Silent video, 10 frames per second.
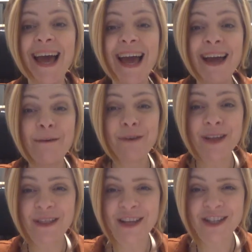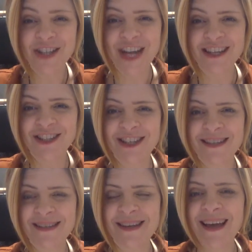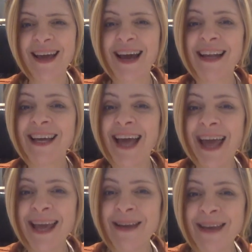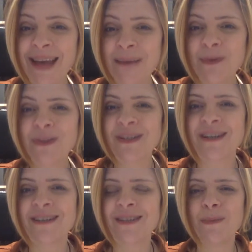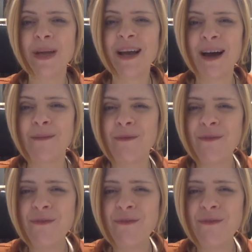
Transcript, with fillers: everything changes and it enables us to become